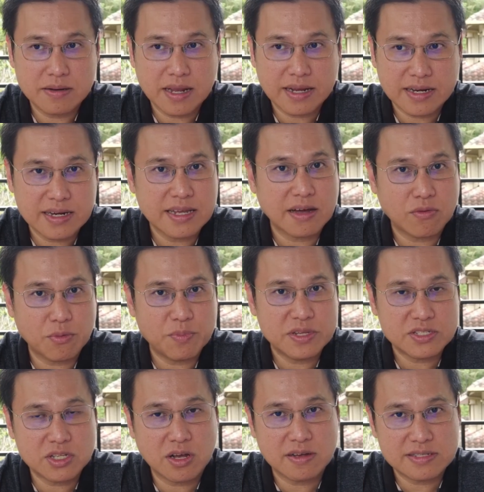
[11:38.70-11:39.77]
Likely I will
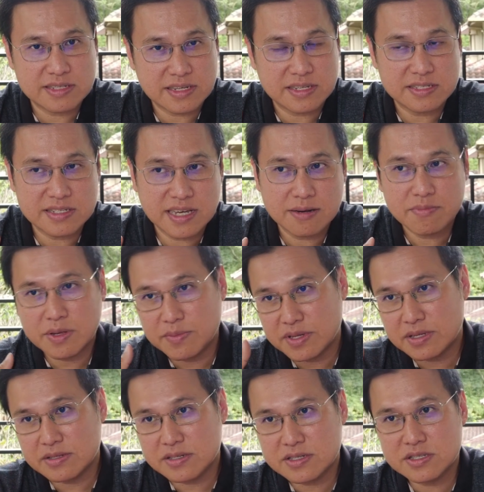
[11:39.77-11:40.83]
pit stop at Sekinjan,
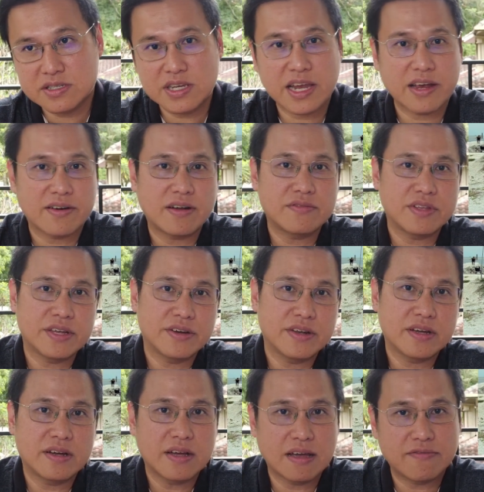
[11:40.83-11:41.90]
maybe just check around the
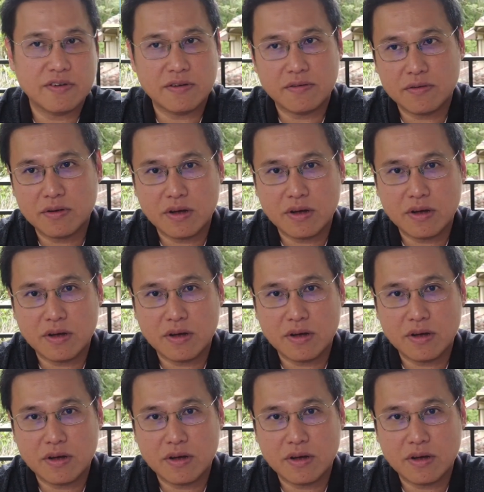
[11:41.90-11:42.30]
area, have a